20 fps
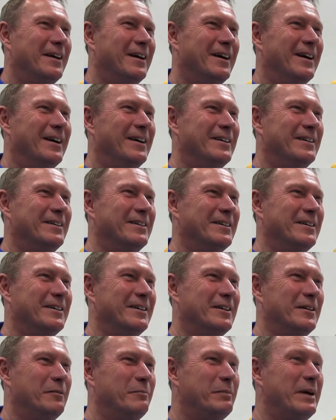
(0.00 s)
And
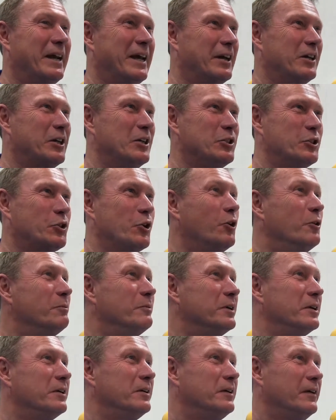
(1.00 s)
Ben Atkins told
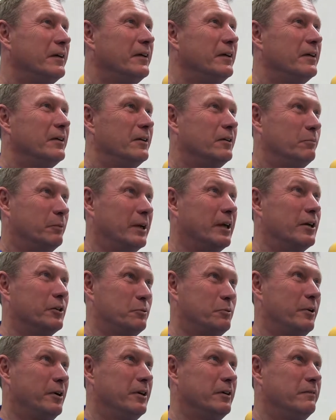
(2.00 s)
me when I
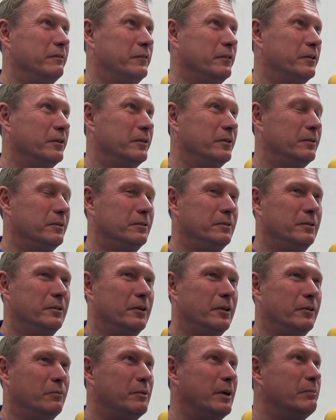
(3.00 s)
was riding
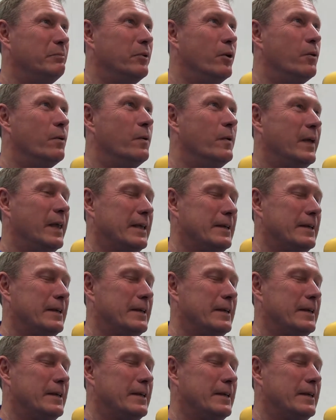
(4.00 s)
for Red Bull,